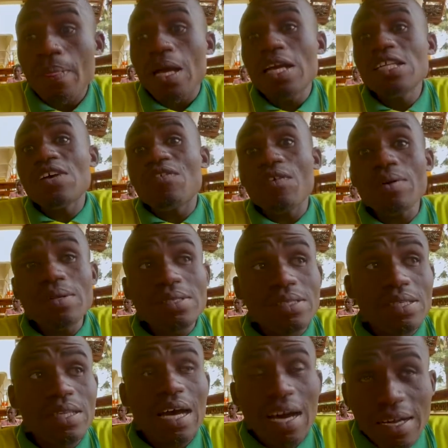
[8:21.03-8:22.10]
in the forest
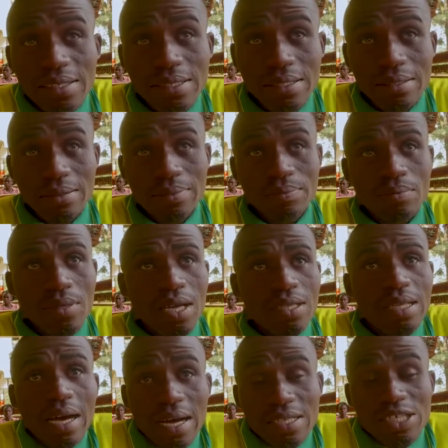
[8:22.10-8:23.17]
the hunting
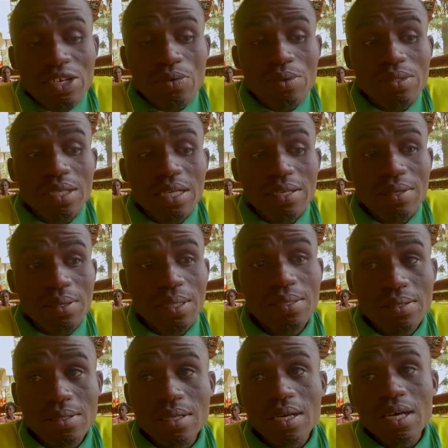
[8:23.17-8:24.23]
the hunting was like
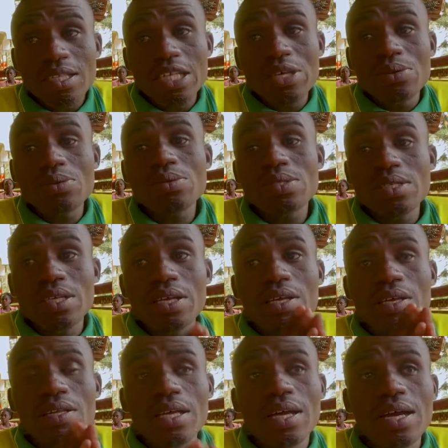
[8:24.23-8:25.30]
this they used they
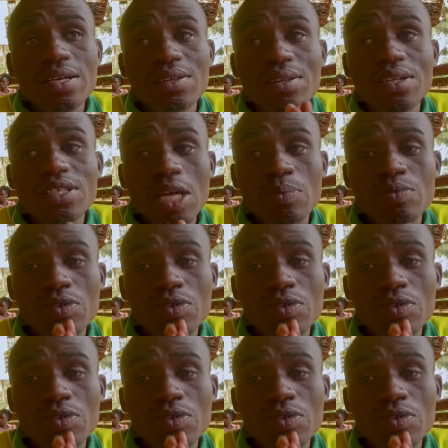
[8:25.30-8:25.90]
they had three types